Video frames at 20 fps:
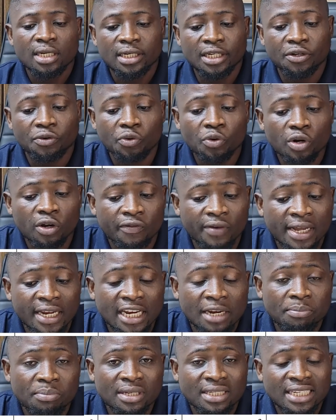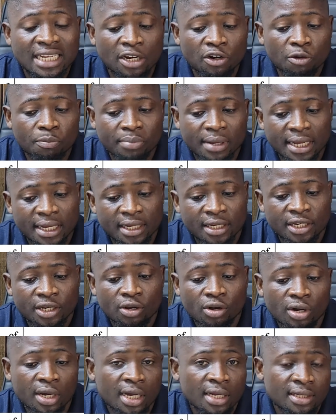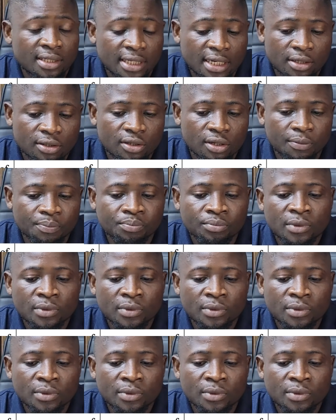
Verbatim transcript: The role of NNPC and OPEC in the oil sector.